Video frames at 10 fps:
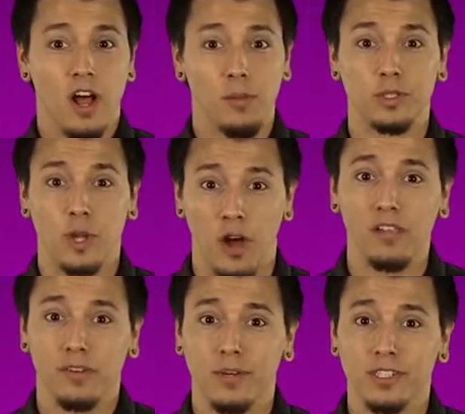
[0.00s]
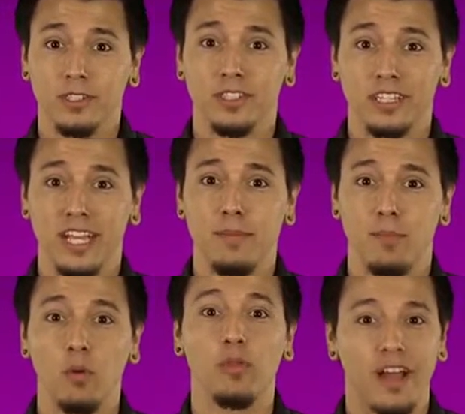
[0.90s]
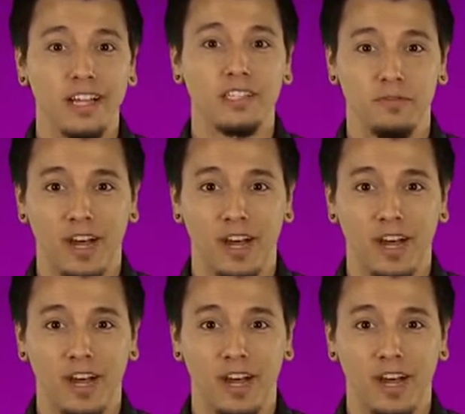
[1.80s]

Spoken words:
almost all of our muscles contain both kinds of